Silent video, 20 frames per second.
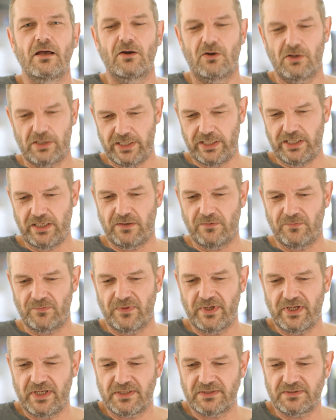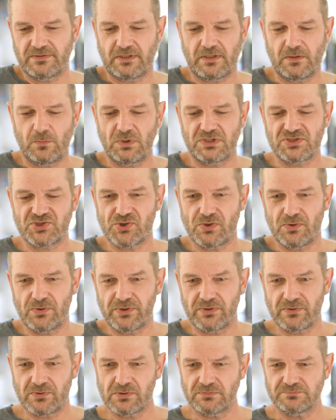Okay, then I will
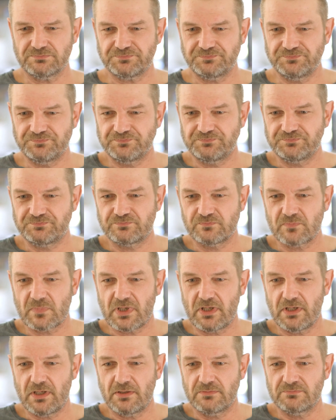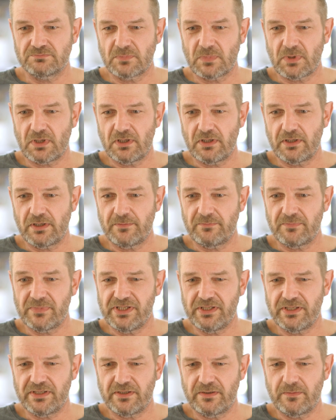show you. I'm
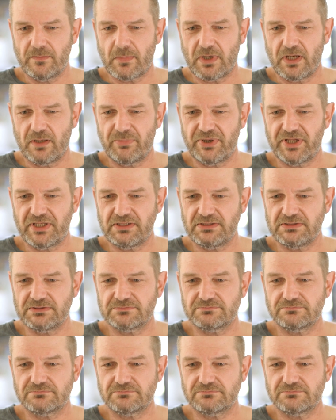here in my panel.